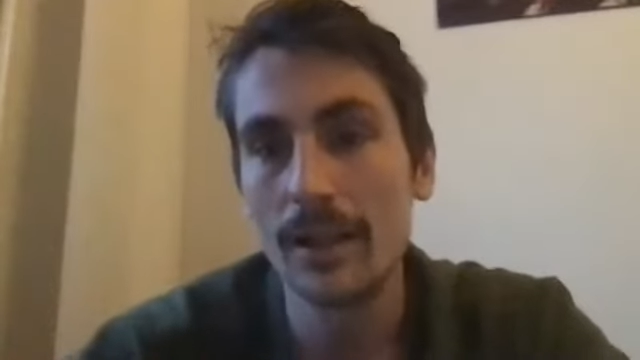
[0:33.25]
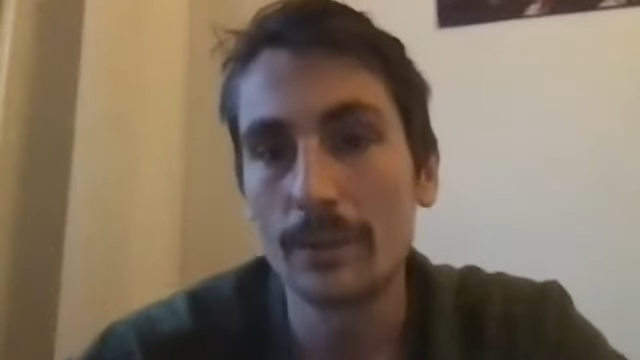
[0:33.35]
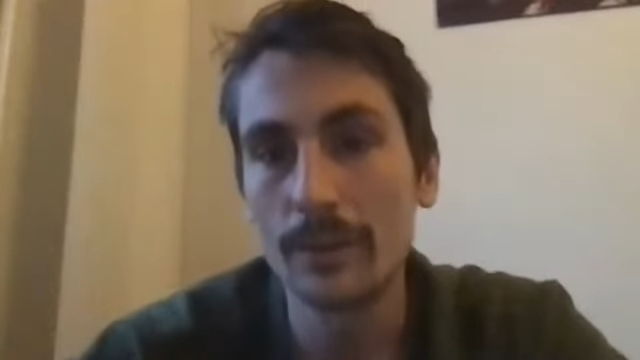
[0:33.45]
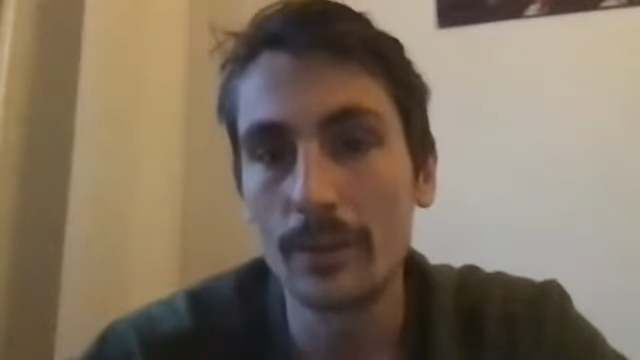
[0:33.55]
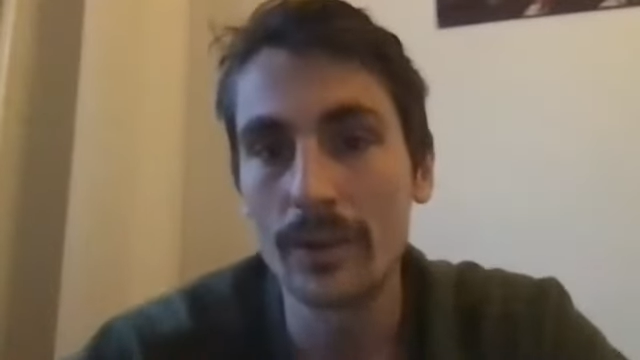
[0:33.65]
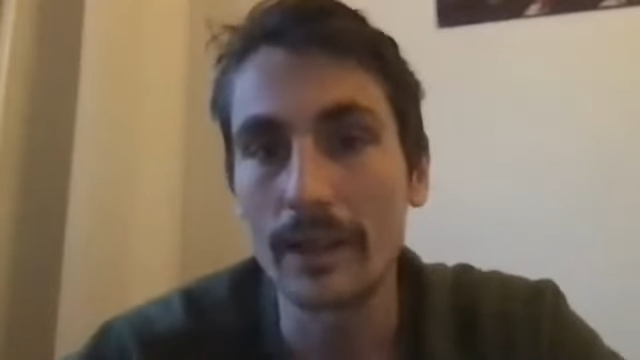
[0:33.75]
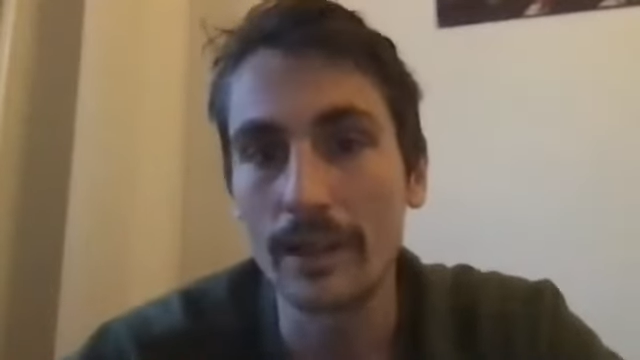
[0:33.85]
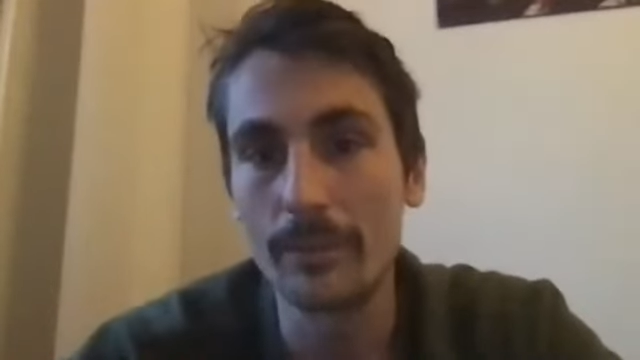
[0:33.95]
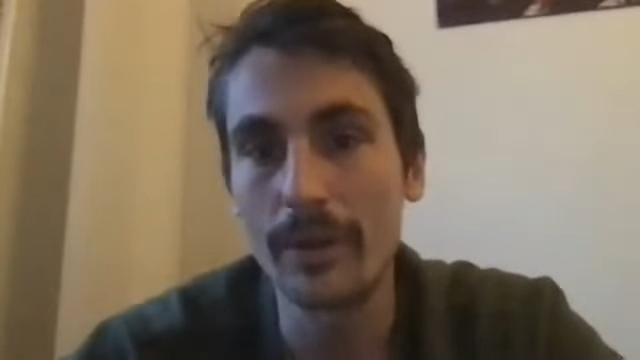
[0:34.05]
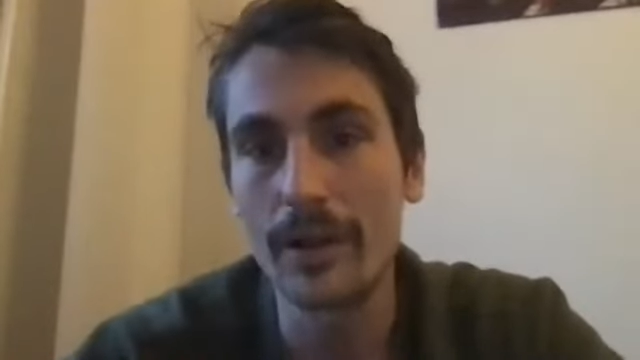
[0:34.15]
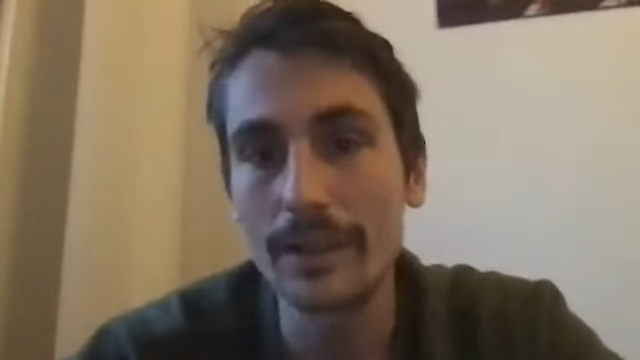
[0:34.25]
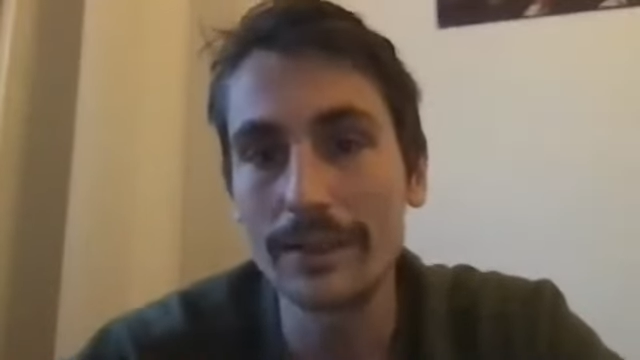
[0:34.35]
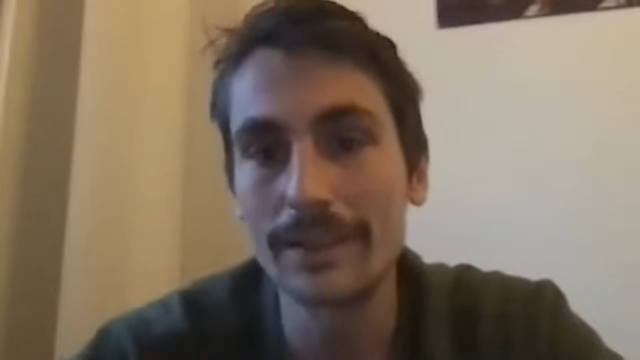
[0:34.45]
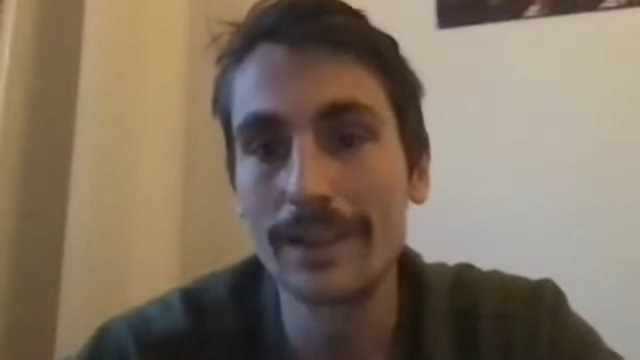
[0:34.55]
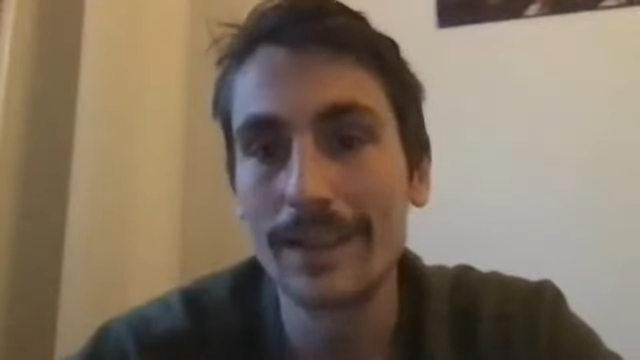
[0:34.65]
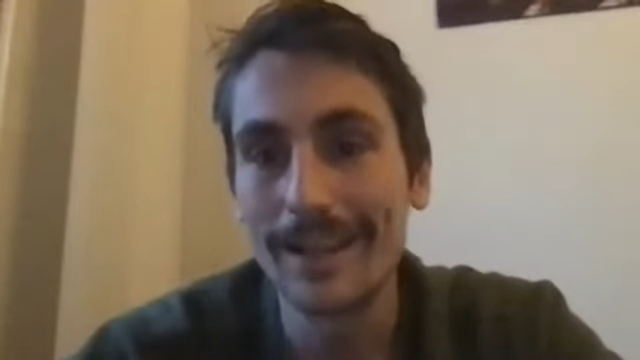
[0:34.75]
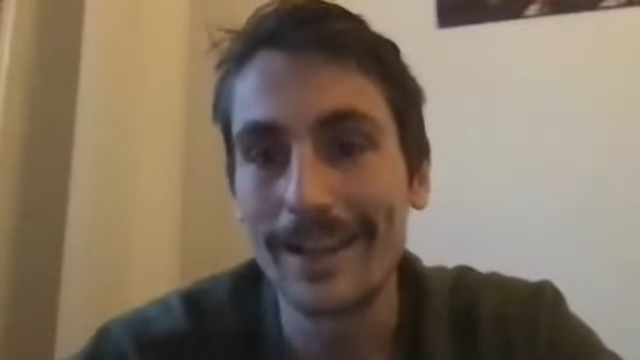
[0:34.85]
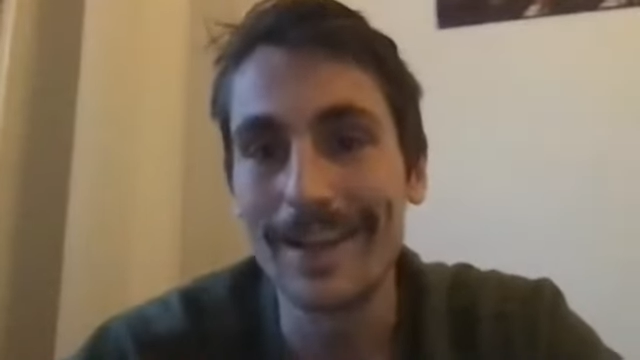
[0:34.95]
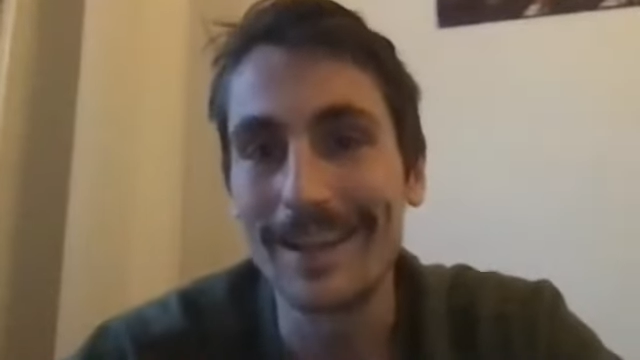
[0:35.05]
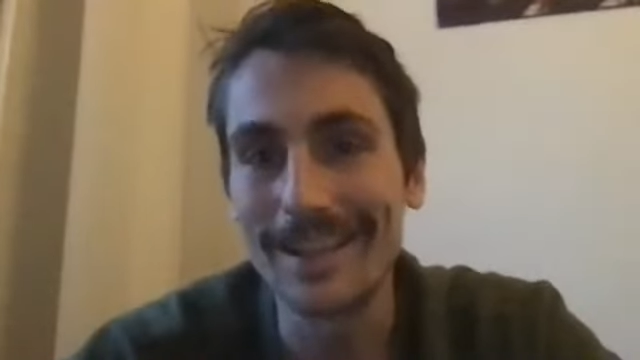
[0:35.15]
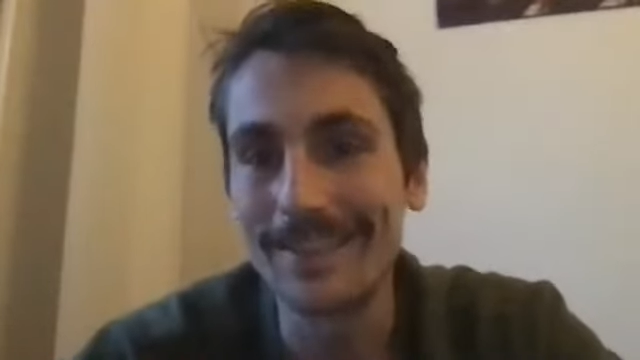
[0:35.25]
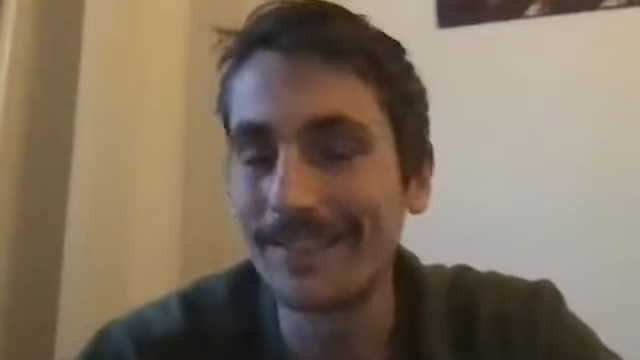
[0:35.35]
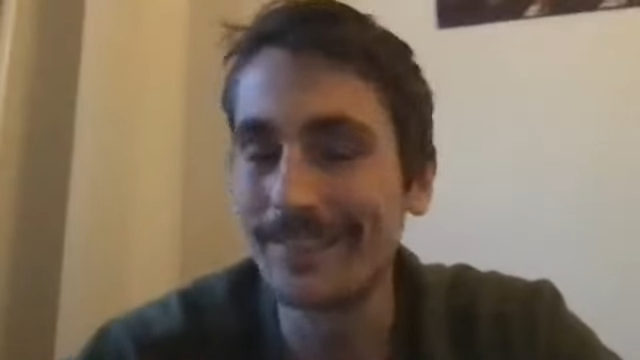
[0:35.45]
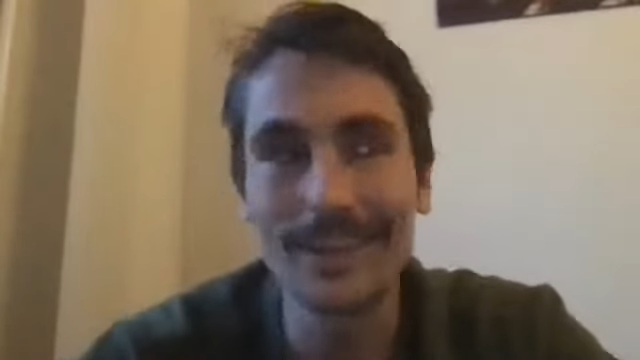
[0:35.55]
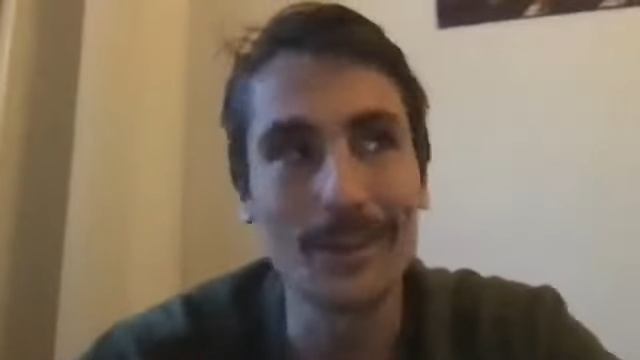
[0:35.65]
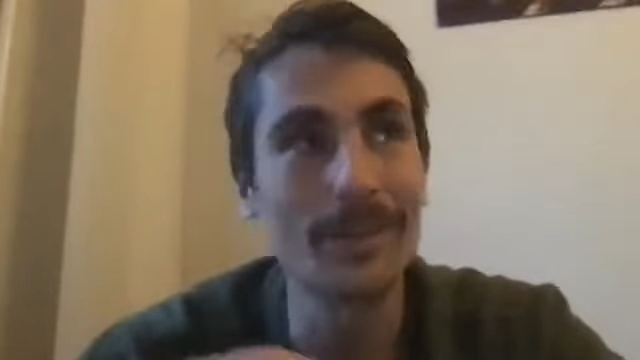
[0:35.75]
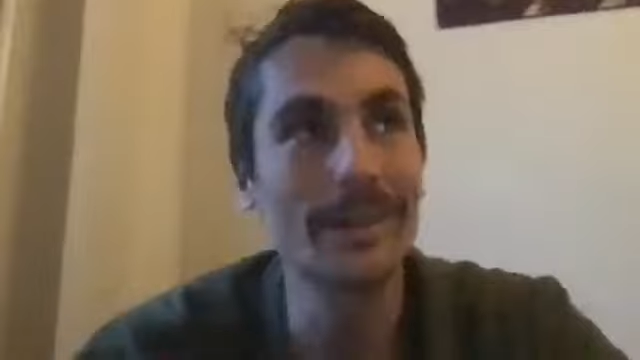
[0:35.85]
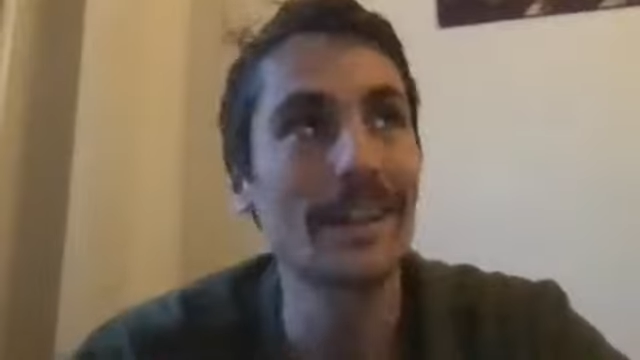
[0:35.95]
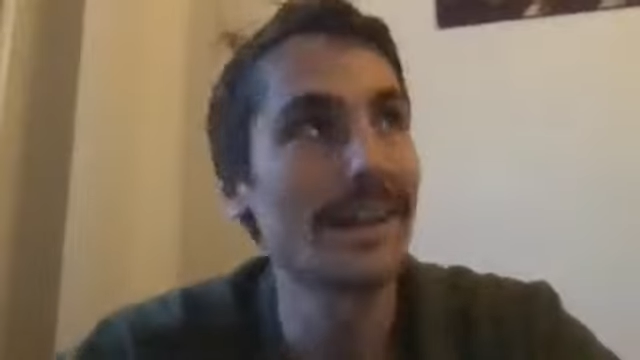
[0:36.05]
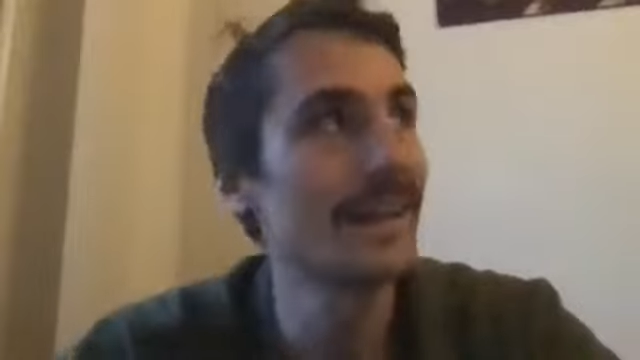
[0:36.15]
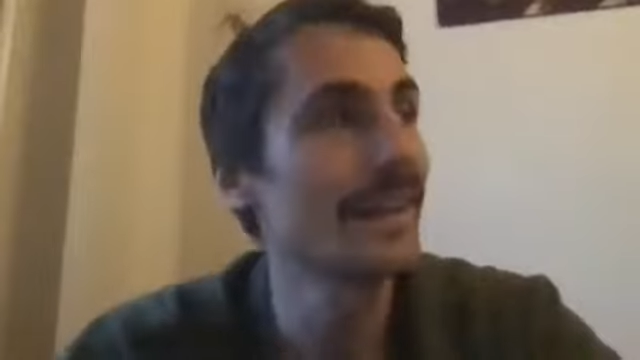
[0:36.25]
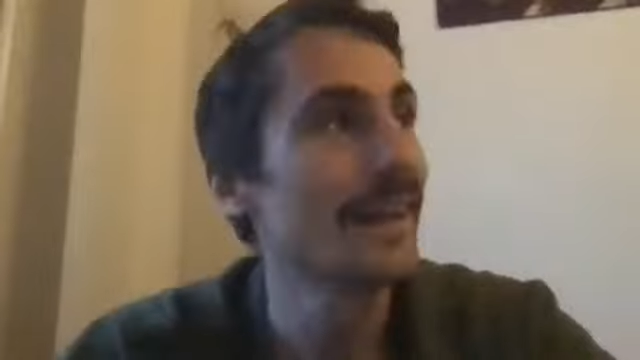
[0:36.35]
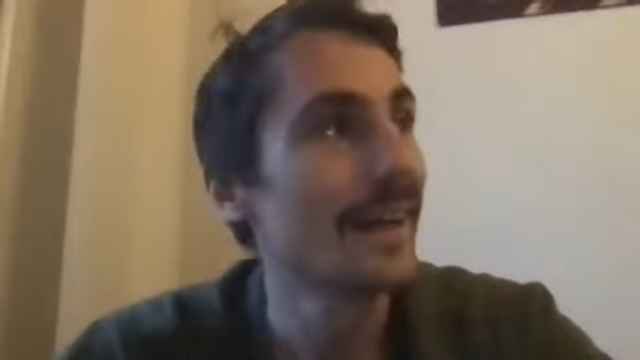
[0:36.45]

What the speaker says: We're working in pairs and we completely